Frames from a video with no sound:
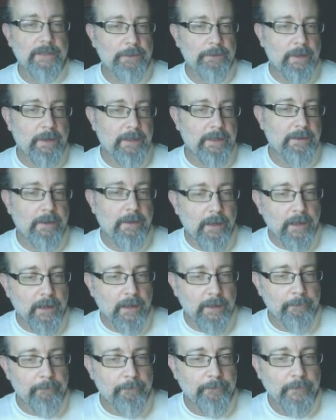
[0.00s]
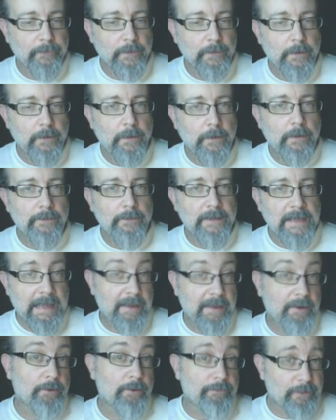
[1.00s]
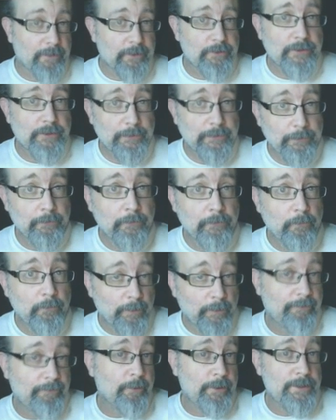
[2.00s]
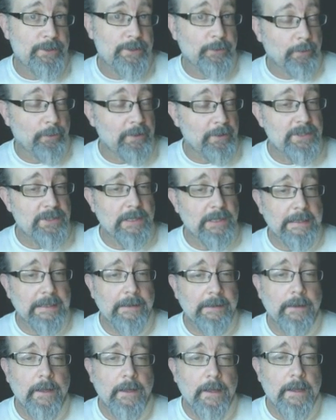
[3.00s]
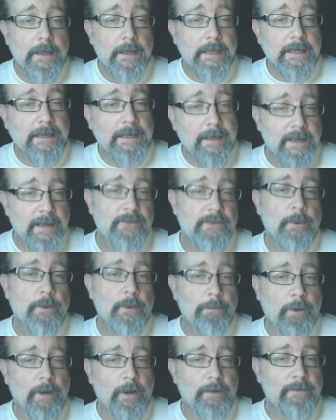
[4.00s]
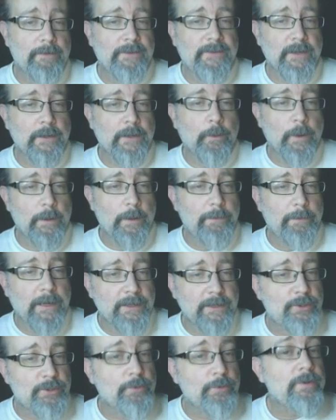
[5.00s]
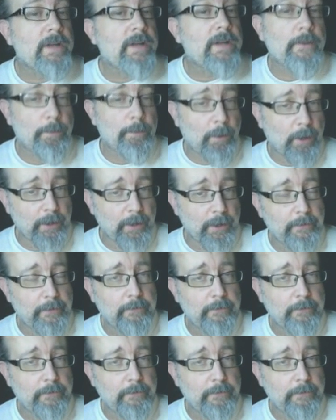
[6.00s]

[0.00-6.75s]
what the anchor function referred to originally. It connects one part of a single web page to another part,